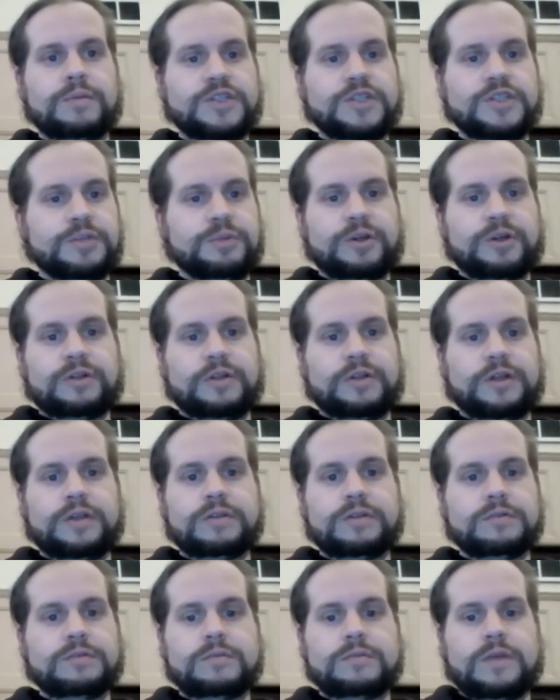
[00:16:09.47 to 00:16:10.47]

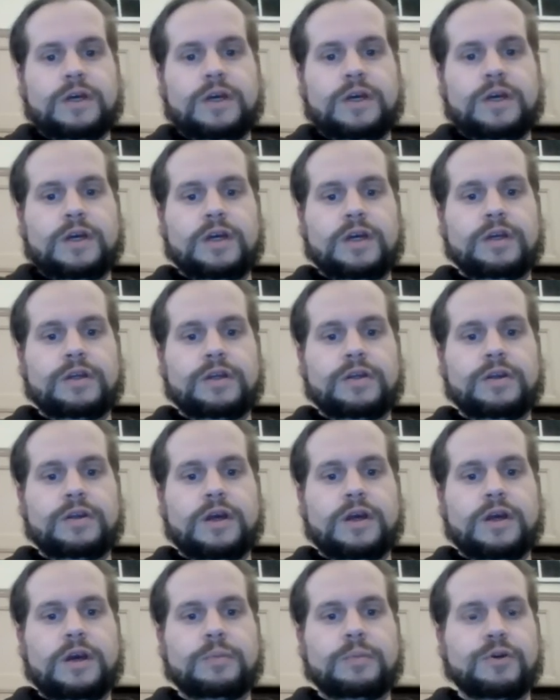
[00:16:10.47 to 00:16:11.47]
typically,
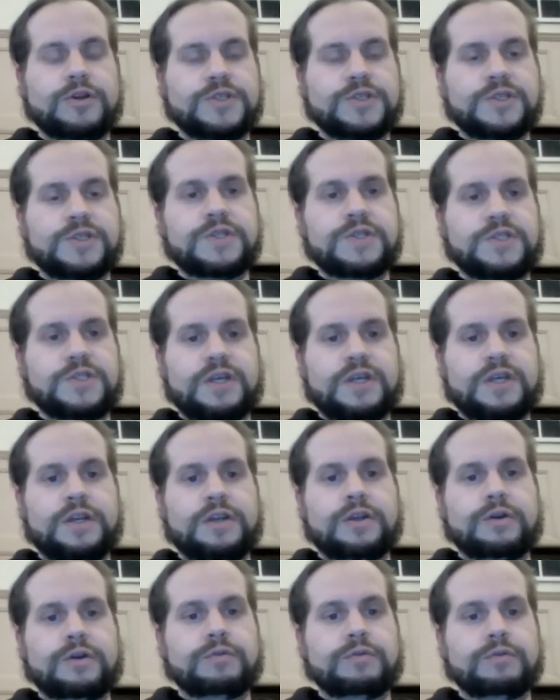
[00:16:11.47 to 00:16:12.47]
a person
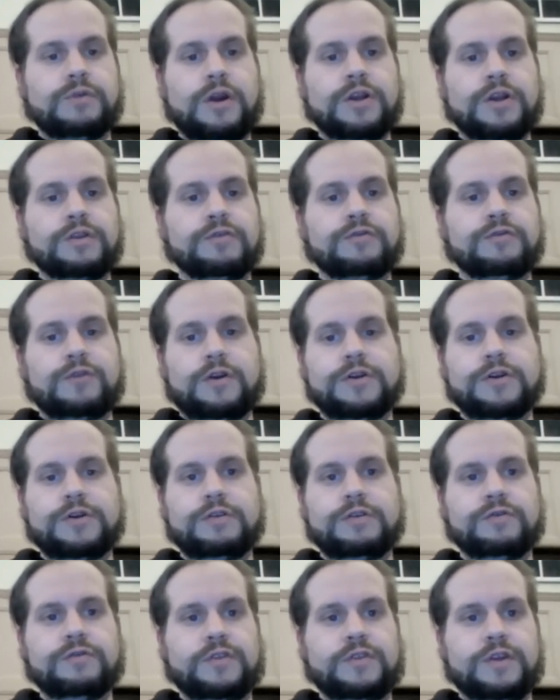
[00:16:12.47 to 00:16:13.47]
standing right in front
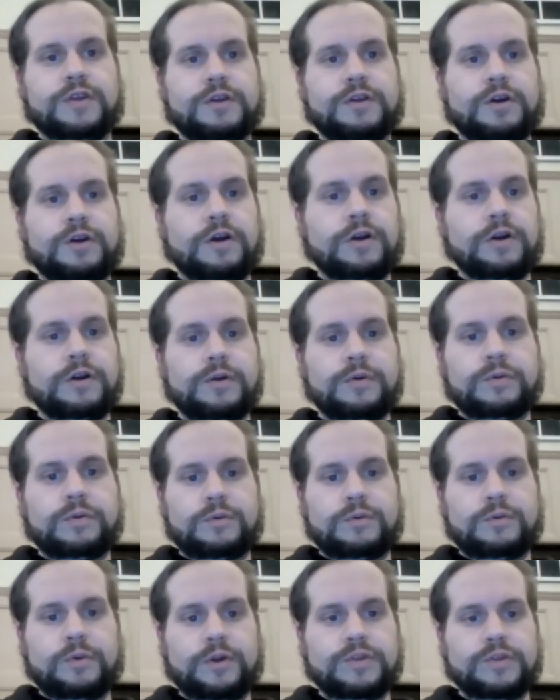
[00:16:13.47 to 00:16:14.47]
of the cart
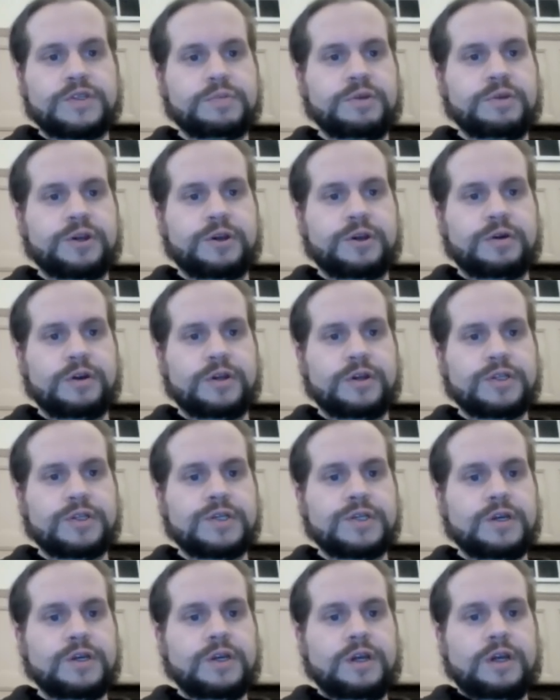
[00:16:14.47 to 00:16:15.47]
where the speaker is
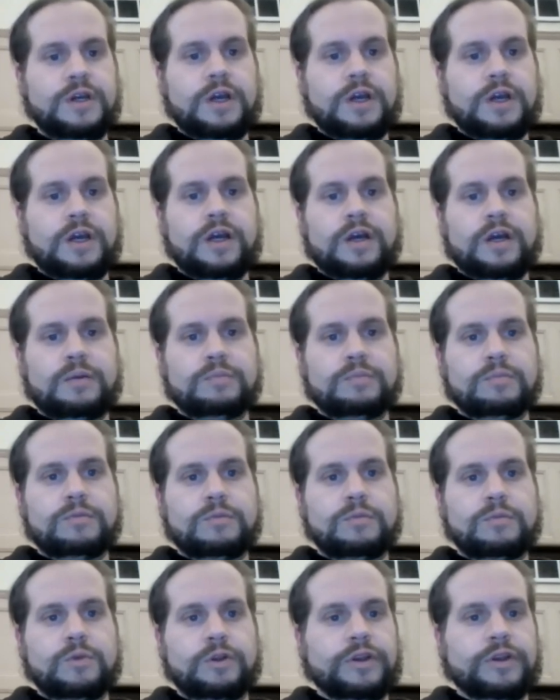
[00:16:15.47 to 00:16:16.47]

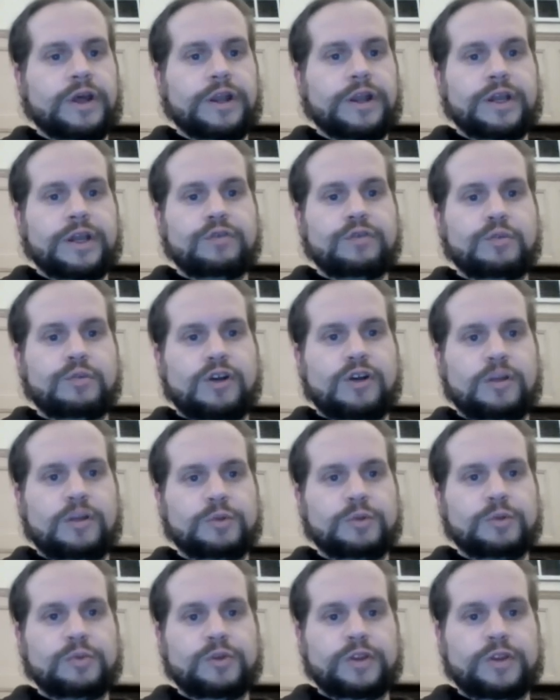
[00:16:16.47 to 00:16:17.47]
will not have a
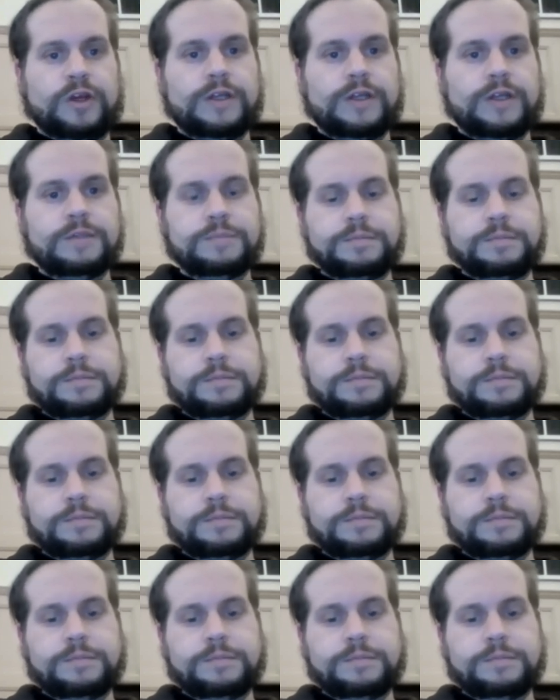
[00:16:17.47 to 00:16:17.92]
problem with that.